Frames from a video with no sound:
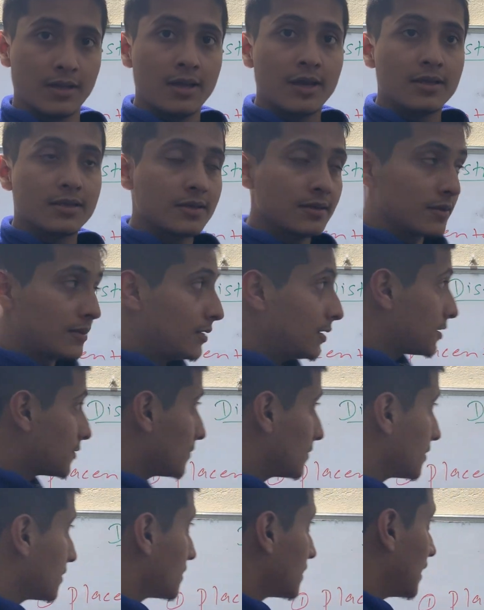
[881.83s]
So this
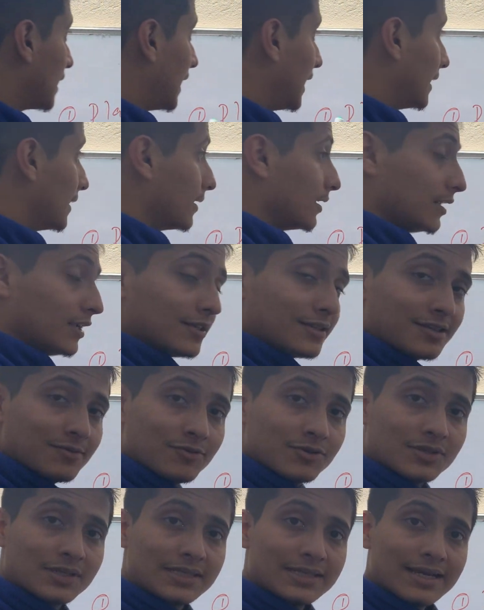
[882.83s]
much in the
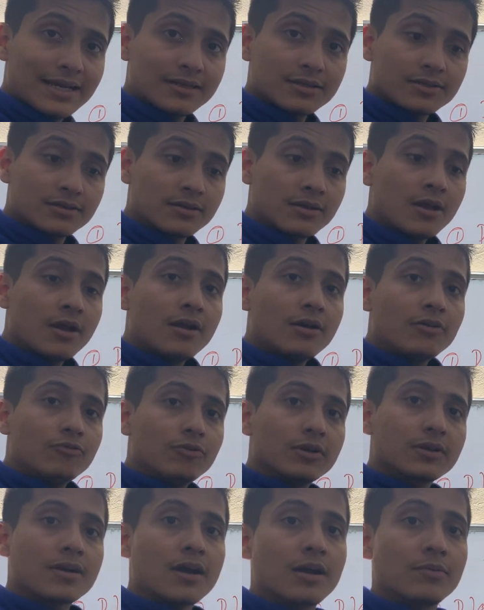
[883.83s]
distribution section. We'll
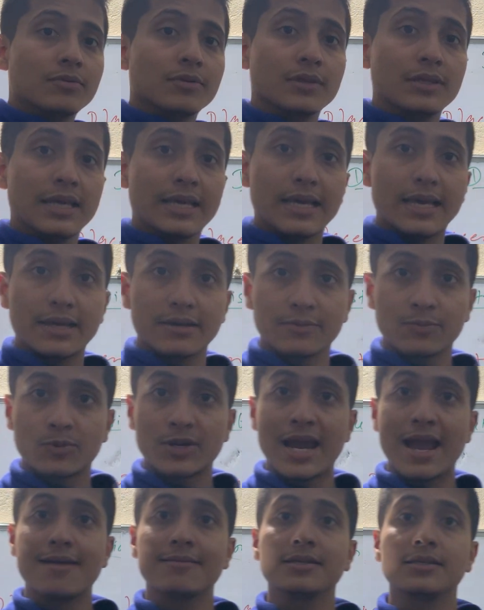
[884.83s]
cover the
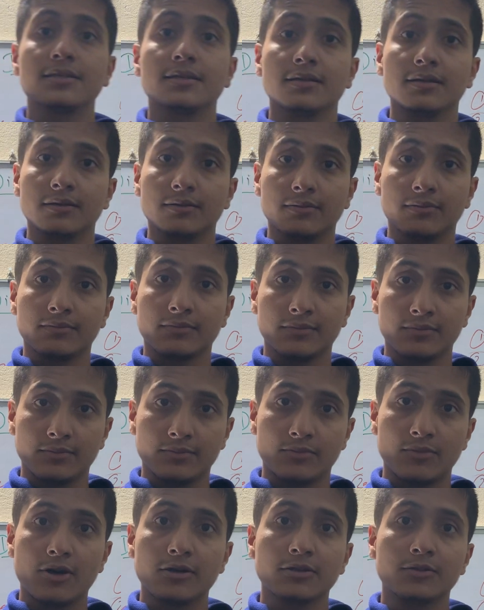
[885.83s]
apparent
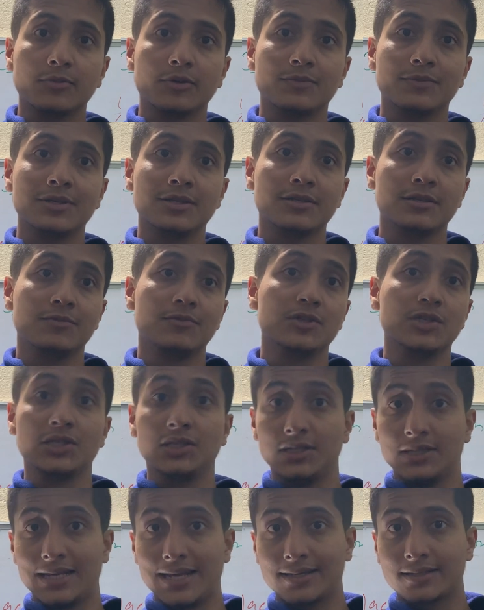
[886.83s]
volume of distribution
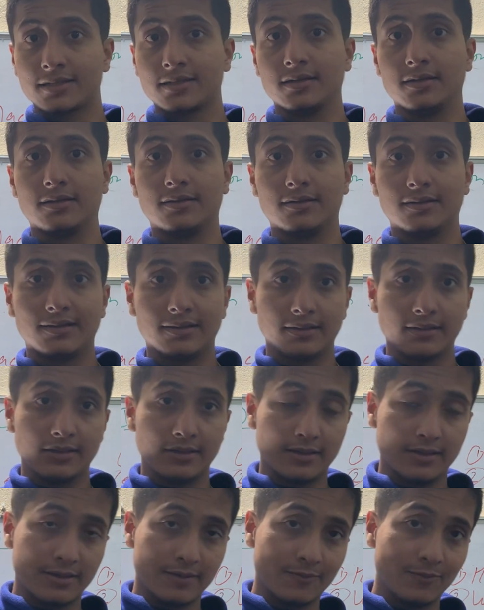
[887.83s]
in the next
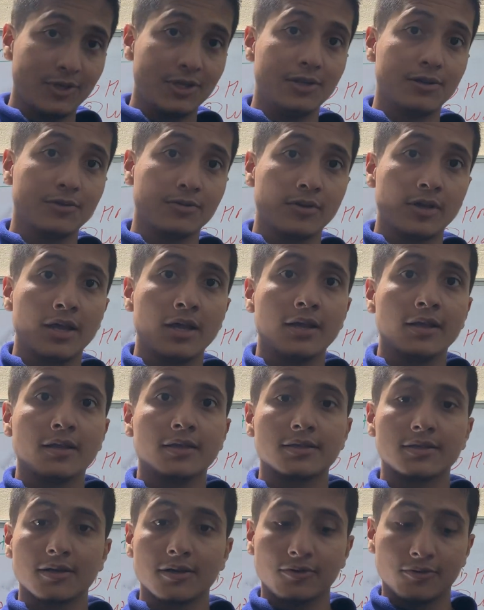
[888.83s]
video.
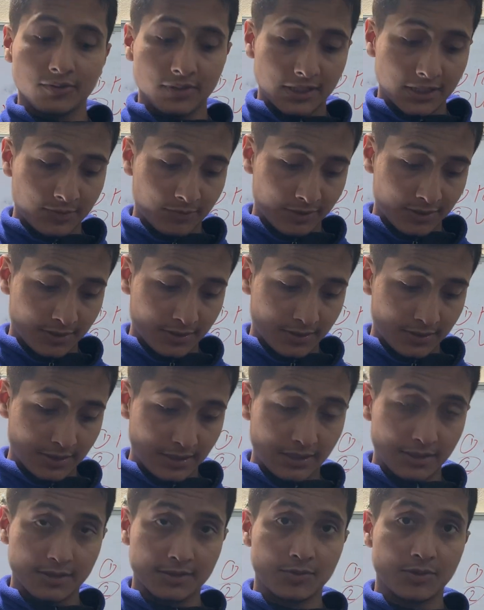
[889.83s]
So this much in
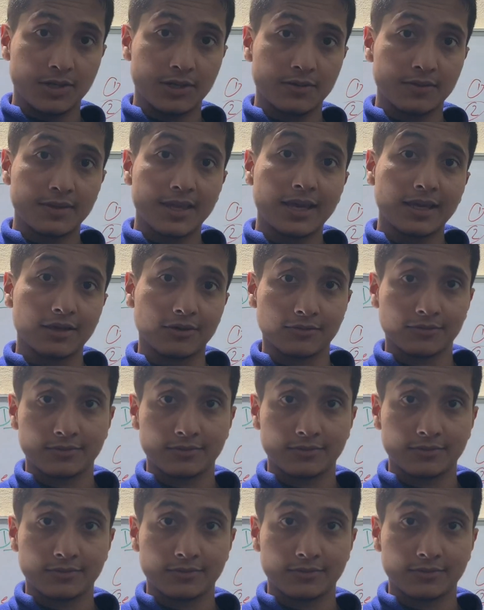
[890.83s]
this video. Thank you.